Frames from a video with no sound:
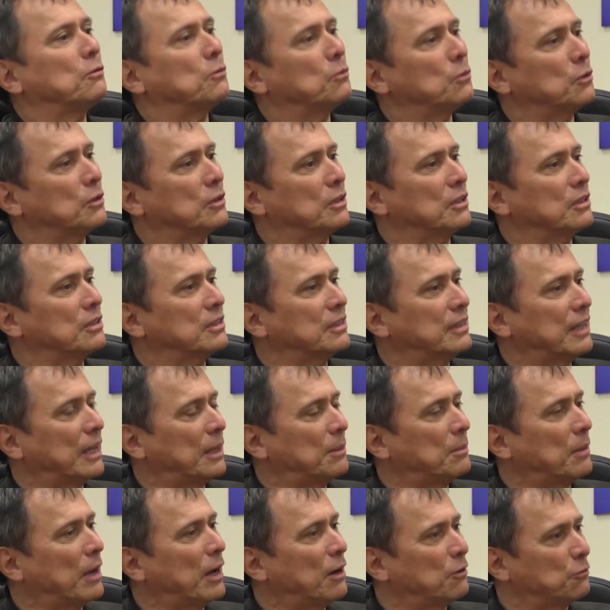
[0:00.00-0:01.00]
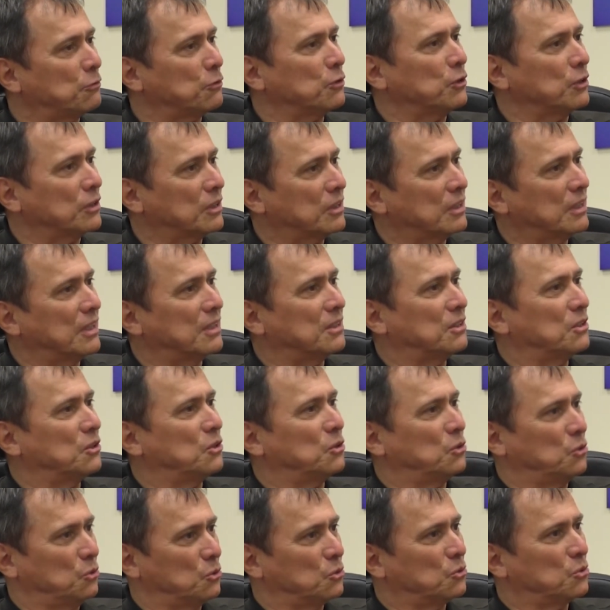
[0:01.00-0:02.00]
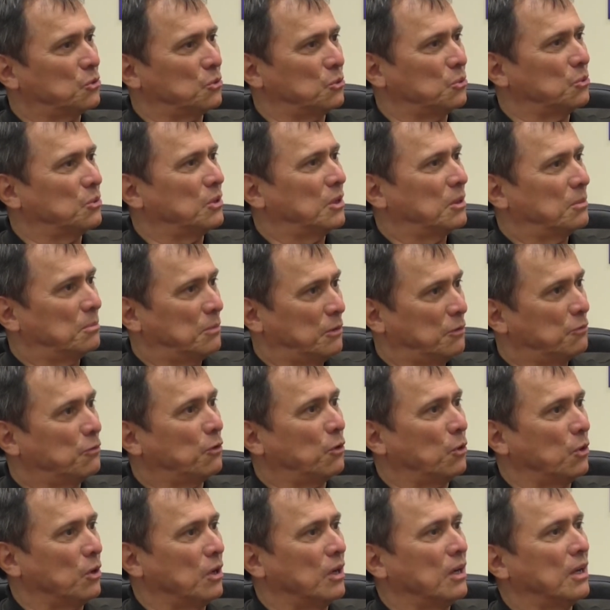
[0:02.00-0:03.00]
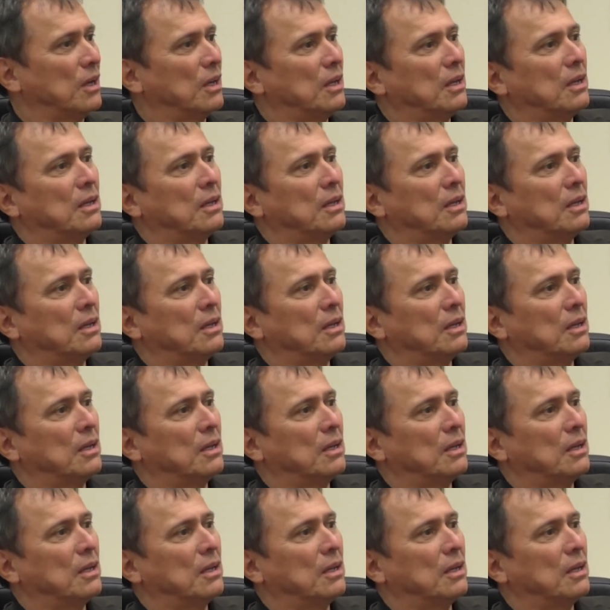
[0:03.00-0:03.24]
with the same effort that you used to before.